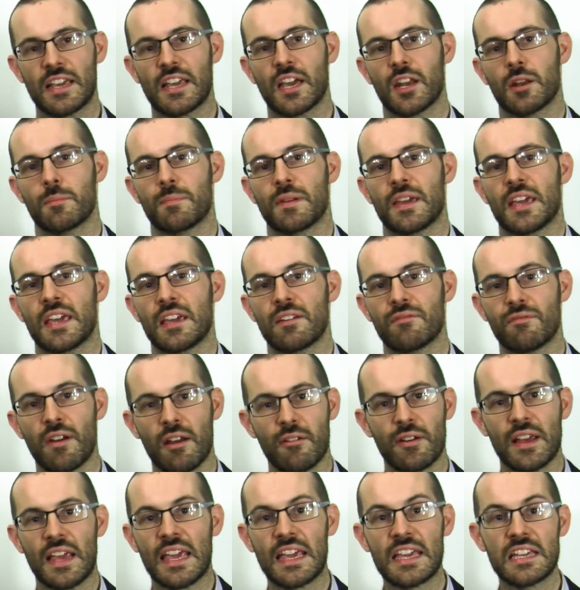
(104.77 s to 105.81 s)
going to be
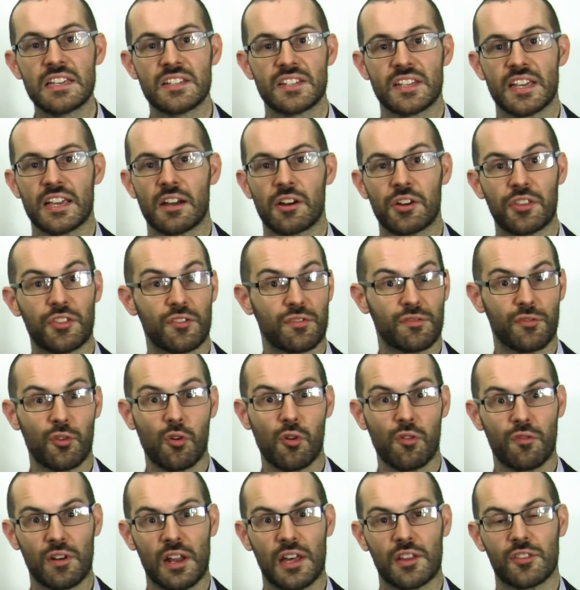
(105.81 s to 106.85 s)
very easy either
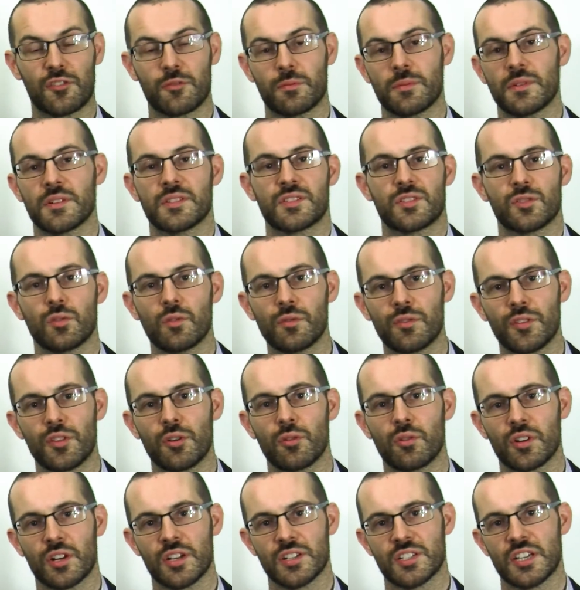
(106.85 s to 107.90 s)
for philanthropists or for the
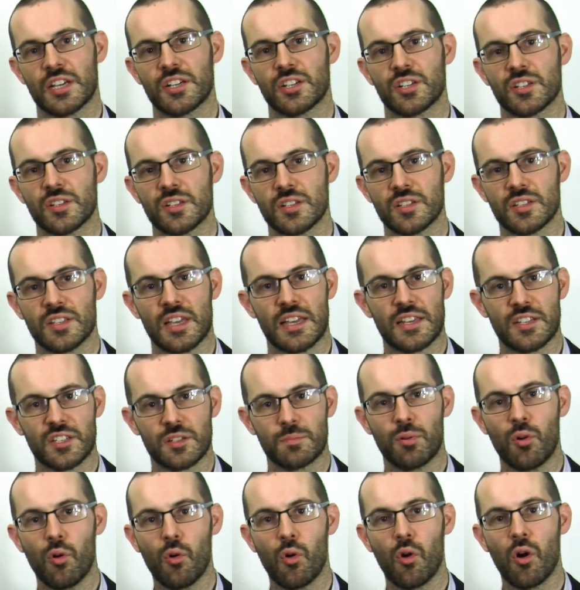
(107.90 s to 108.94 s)
organisations they
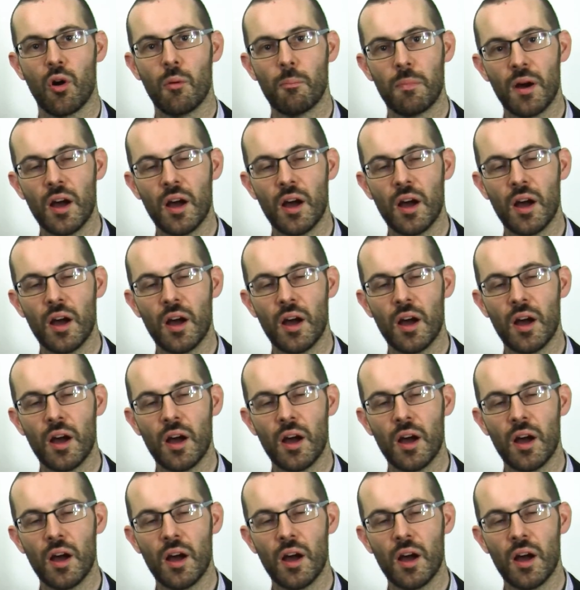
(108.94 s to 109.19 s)
support,